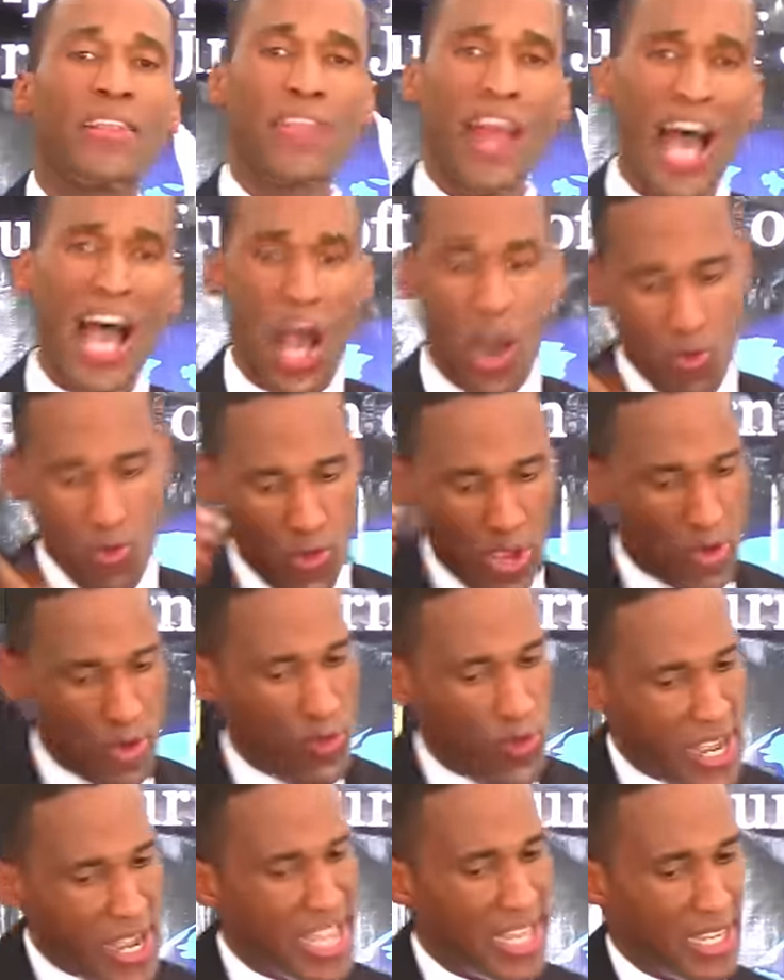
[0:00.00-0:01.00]
now
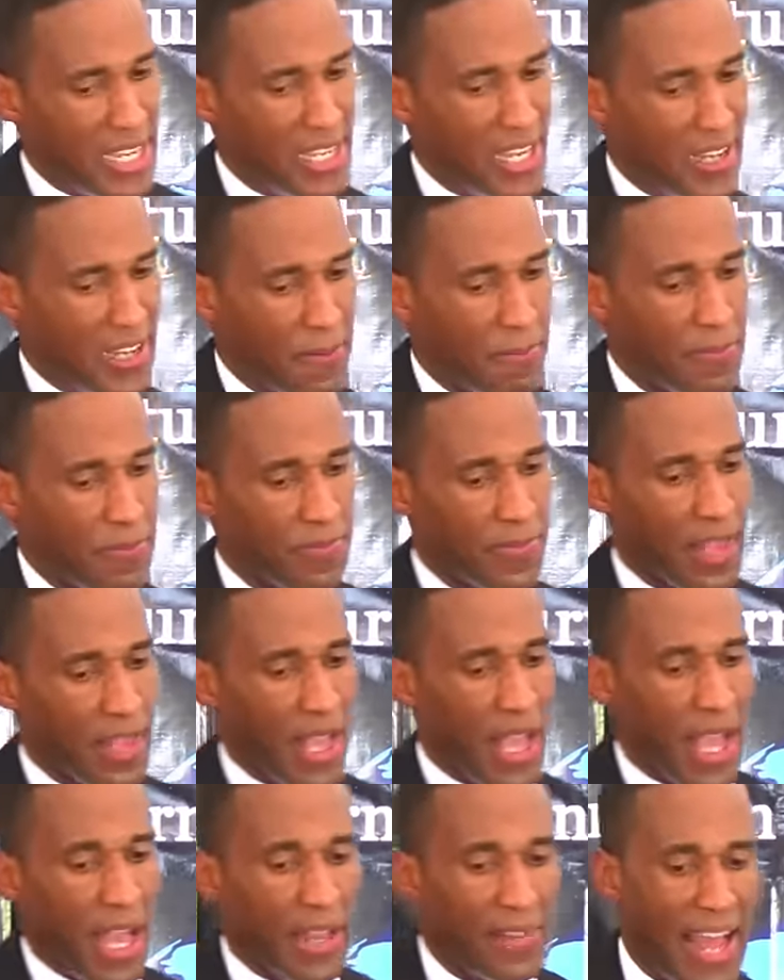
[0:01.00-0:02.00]
we read
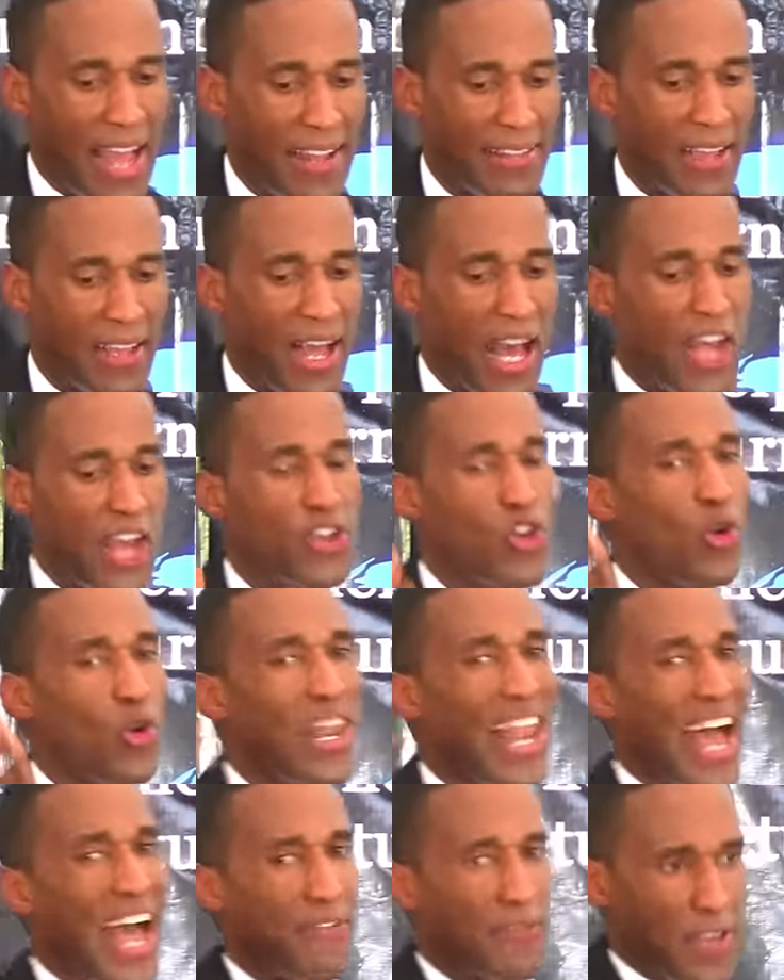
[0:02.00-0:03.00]
that a
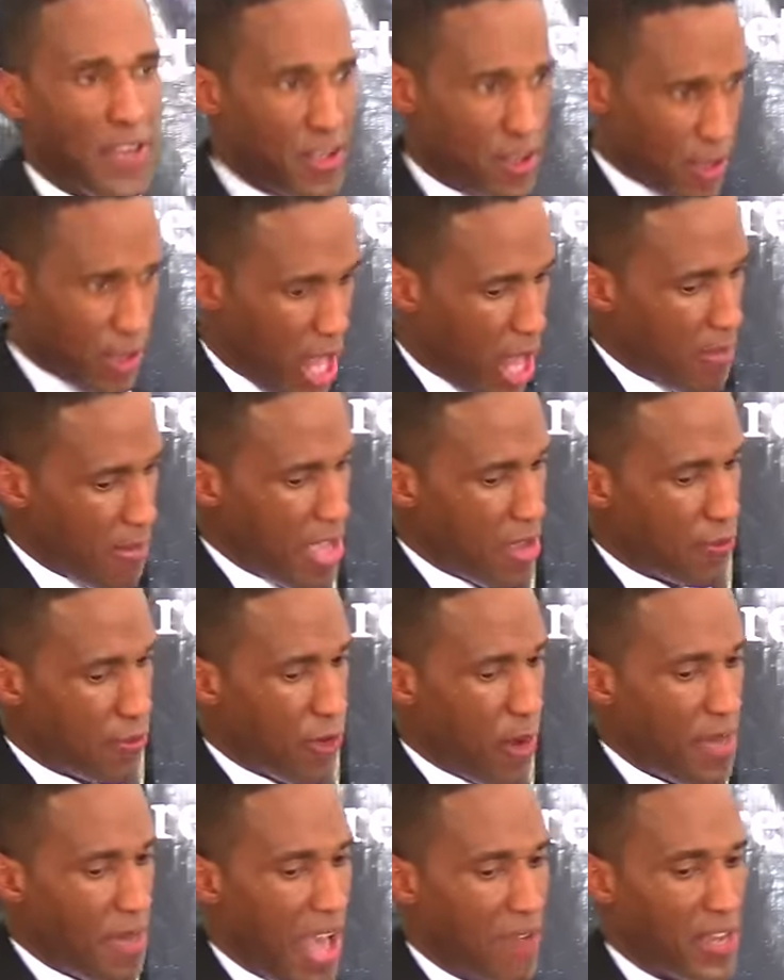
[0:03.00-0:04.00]
new light is
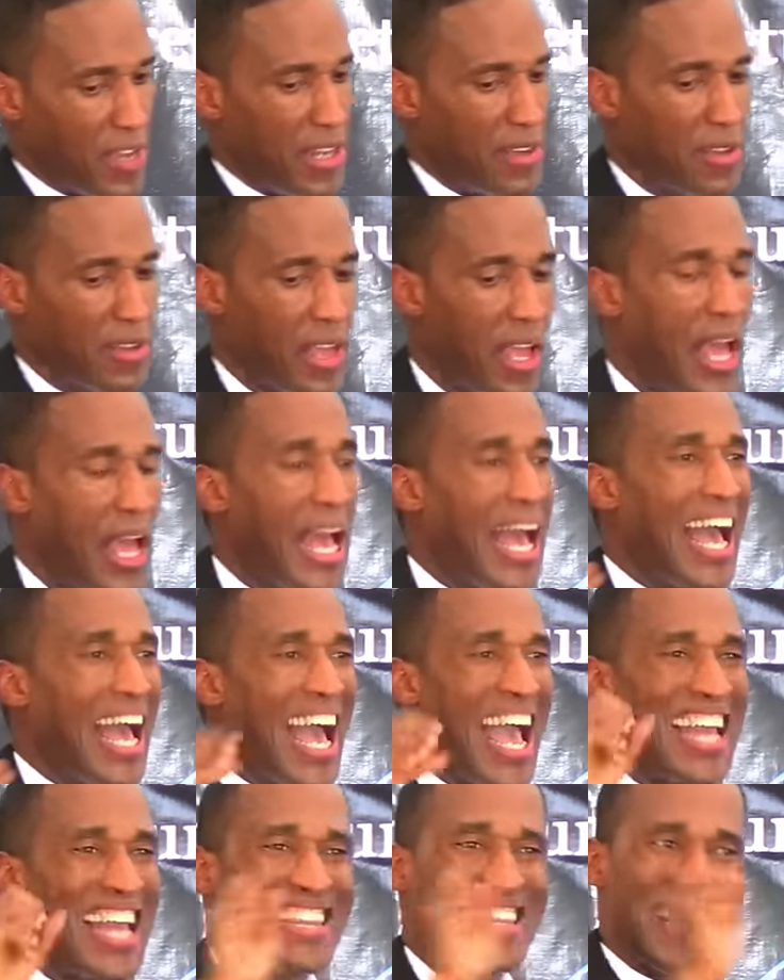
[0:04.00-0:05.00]
coming from heaven
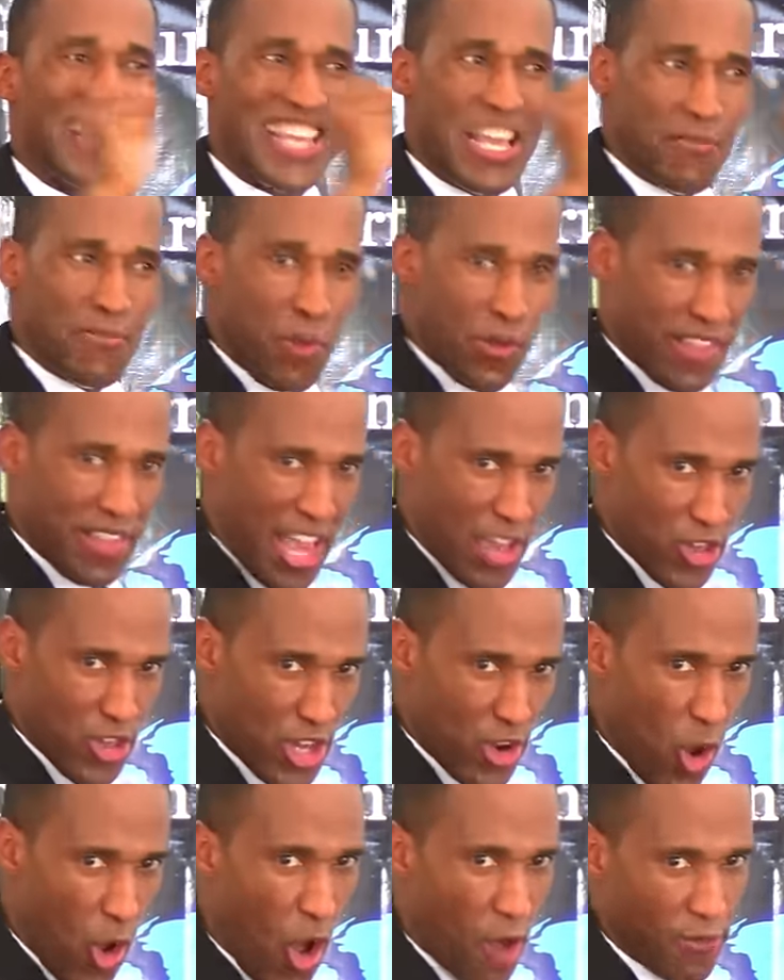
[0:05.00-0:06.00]
and taking
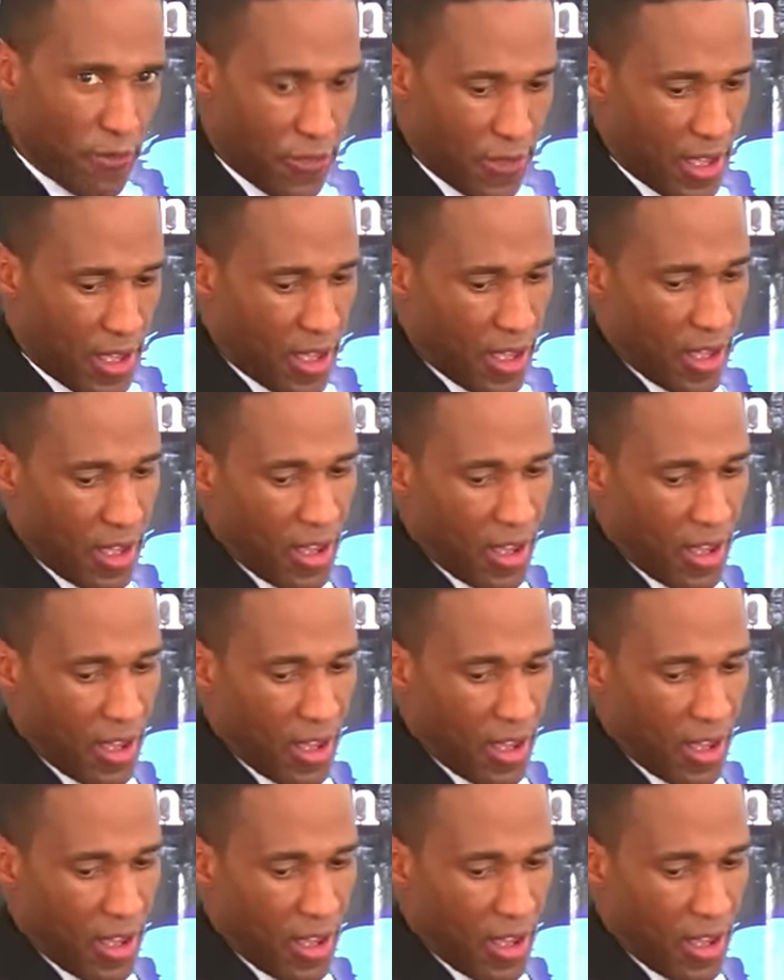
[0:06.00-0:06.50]
possession of